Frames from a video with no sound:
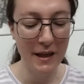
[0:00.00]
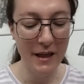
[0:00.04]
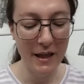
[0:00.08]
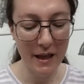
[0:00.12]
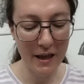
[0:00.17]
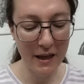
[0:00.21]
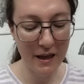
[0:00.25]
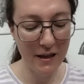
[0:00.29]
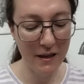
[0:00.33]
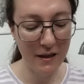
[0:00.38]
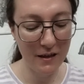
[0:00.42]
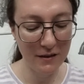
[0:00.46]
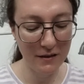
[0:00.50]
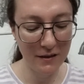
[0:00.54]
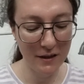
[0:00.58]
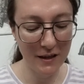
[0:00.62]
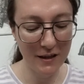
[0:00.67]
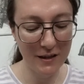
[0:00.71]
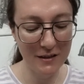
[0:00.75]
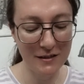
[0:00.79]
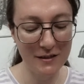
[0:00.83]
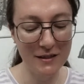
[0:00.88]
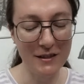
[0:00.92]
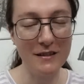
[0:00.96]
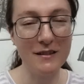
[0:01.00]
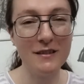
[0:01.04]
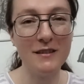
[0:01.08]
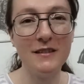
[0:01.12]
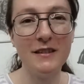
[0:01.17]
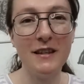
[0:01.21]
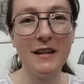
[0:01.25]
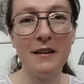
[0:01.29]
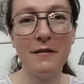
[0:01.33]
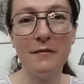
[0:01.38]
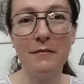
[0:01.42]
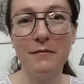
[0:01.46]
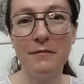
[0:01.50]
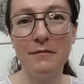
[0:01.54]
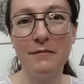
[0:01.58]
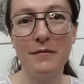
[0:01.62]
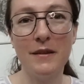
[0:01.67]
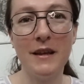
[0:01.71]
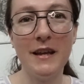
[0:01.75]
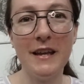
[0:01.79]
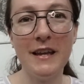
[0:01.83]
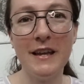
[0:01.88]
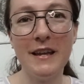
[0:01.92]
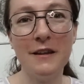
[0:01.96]
And like I said,
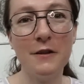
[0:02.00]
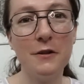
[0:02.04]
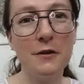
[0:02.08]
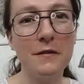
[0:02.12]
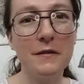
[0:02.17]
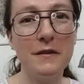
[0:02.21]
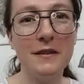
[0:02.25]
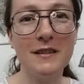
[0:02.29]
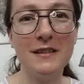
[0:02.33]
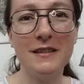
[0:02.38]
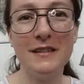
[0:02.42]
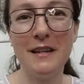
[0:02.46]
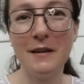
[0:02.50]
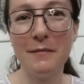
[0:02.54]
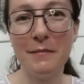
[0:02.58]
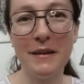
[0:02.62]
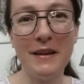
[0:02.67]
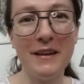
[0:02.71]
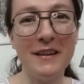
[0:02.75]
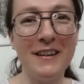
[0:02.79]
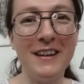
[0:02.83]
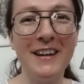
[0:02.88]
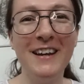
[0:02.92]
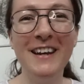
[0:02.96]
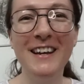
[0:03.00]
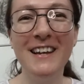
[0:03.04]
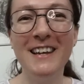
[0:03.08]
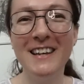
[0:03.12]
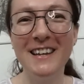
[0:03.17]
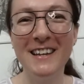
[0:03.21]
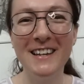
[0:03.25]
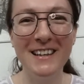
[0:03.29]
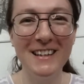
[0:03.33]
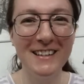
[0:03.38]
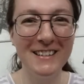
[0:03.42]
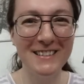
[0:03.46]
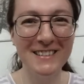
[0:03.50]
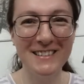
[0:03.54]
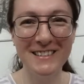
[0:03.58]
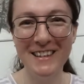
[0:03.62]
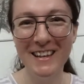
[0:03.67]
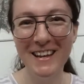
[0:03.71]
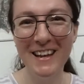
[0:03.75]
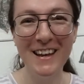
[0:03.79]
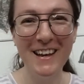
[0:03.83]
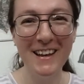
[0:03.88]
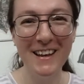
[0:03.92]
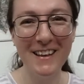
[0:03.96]
I can't get over this neckband.
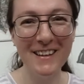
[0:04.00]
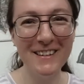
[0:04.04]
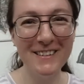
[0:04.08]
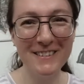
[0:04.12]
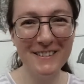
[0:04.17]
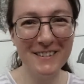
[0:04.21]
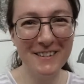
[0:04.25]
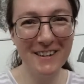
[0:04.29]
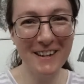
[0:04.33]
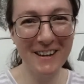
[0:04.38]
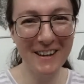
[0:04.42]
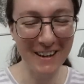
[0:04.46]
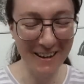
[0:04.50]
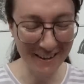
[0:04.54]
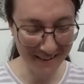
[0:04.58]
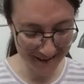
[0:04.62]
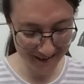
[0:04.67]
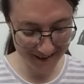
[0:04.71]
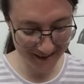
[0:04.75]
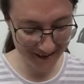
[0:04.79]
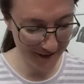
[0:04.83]
it's great.